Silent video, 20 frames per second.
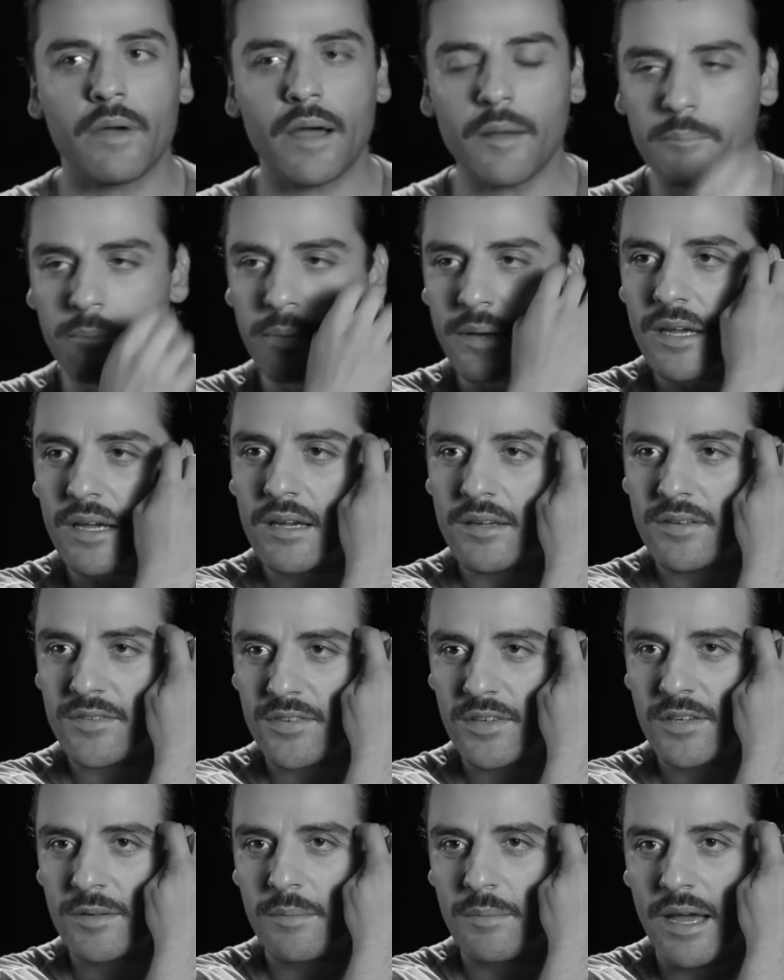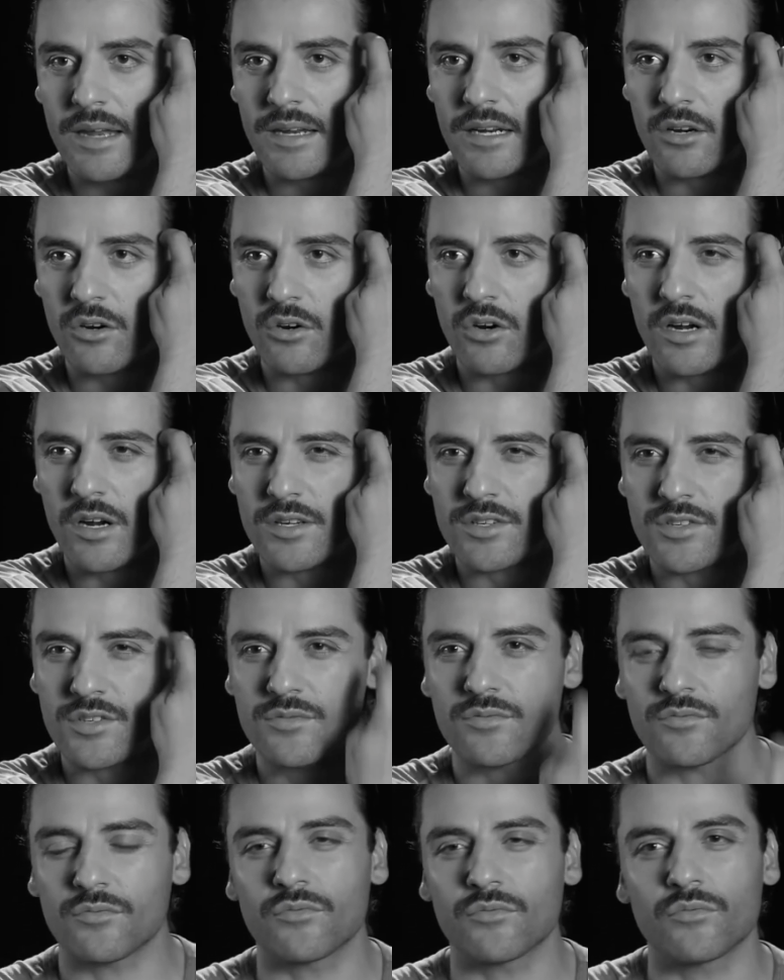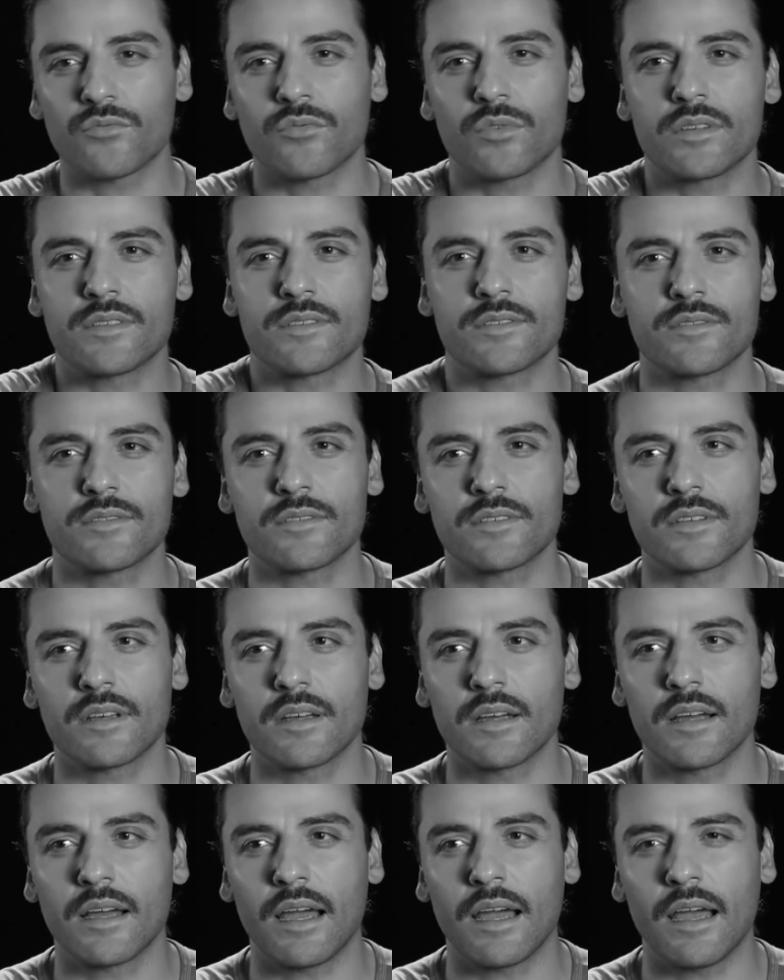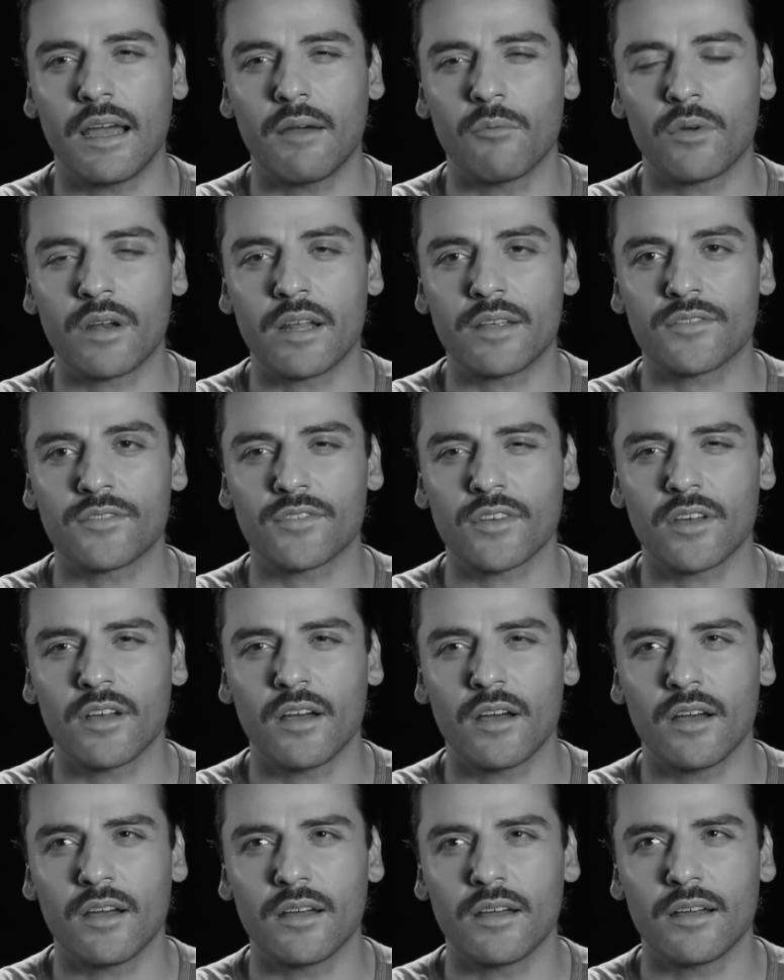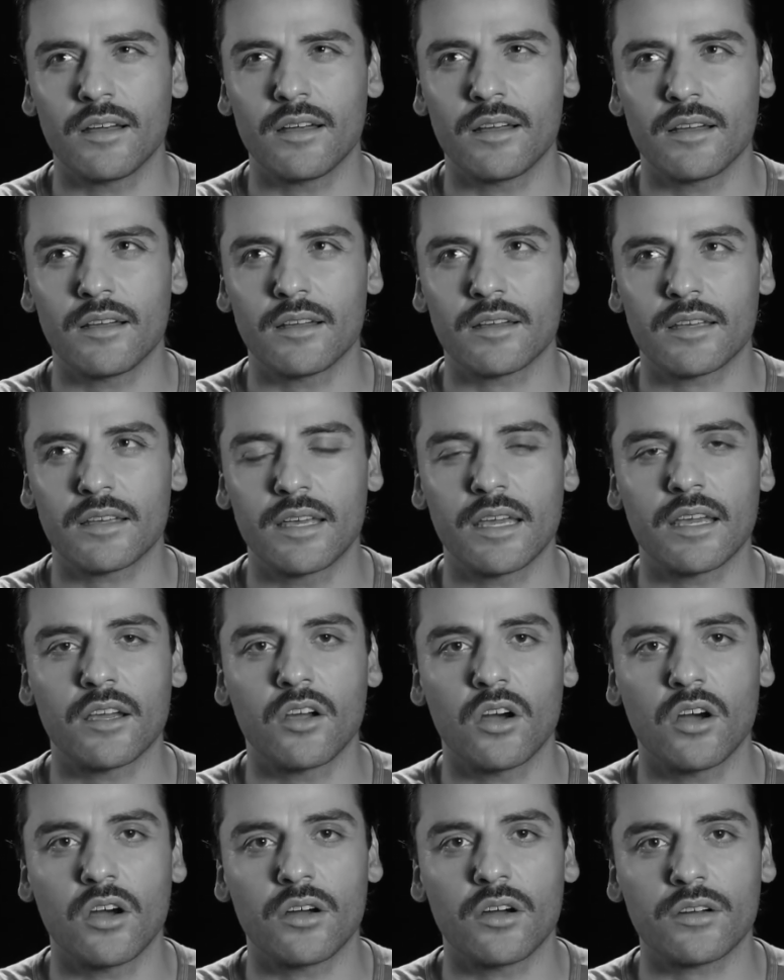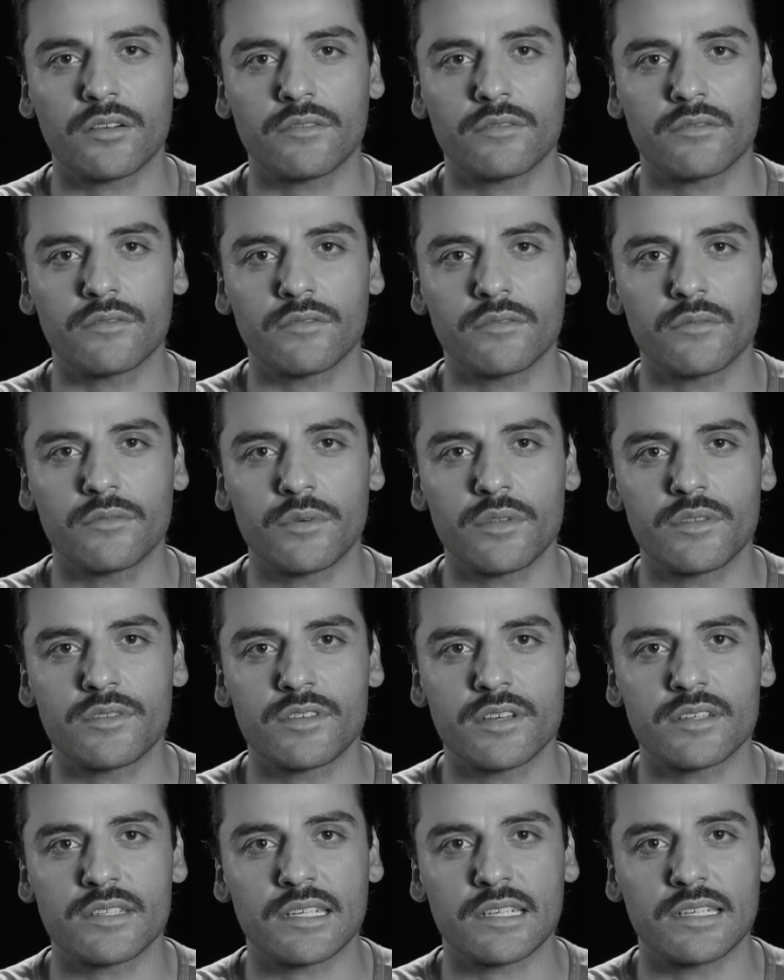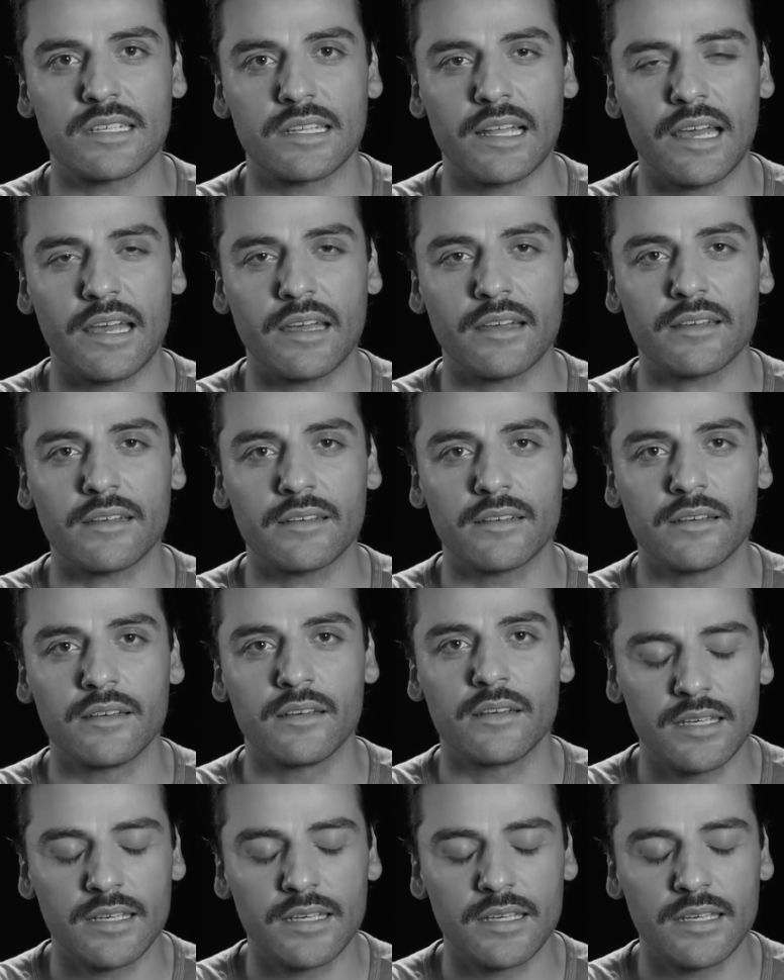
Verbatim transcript: My big cinematic crush was when I saw King Kong with Jessica Lange.